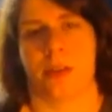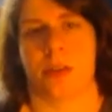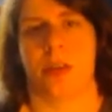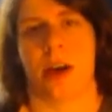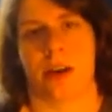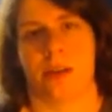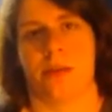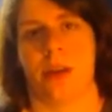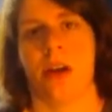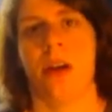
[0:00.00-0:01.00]
and there's a lot
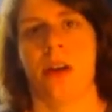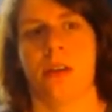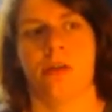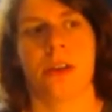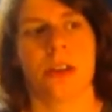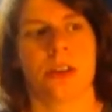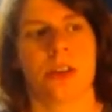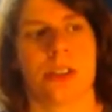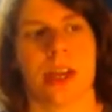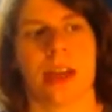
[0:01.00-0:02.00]
of
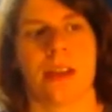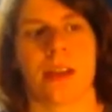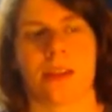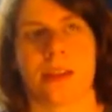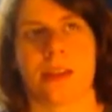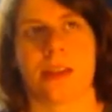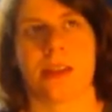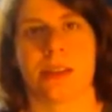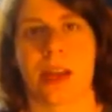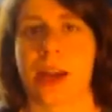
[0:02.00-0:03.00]
research saying that this
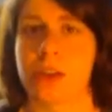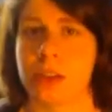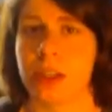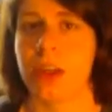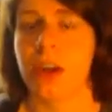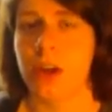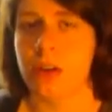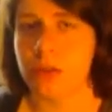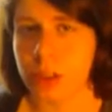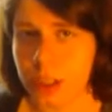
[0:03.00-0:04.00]
is actually
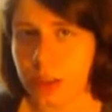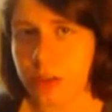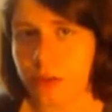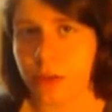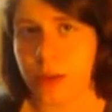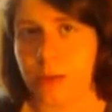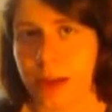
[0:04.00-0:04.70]
really good for the